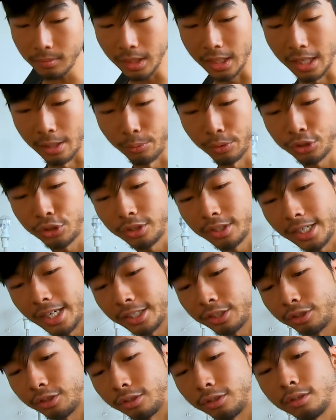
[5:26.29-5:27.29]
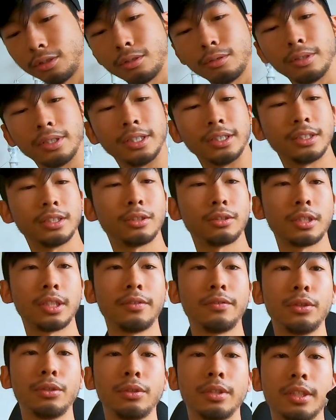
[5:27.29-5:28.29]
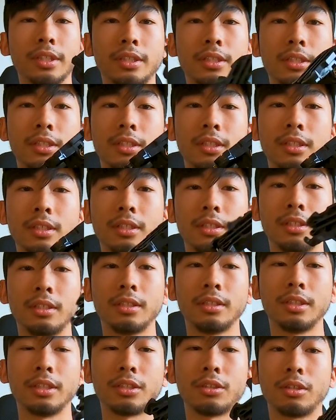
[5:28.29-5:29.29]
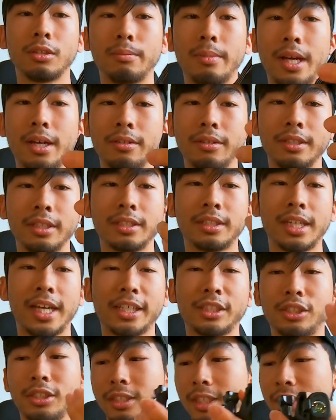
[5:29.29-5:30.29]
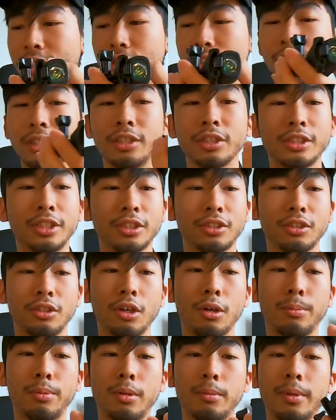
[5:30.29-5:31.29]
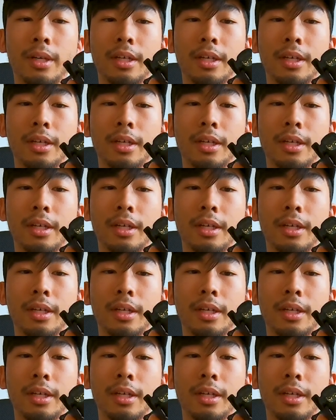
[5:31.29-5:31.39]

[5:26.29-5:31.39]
And what you can actually do is they'll give you this little mount. It's literally just a GoPro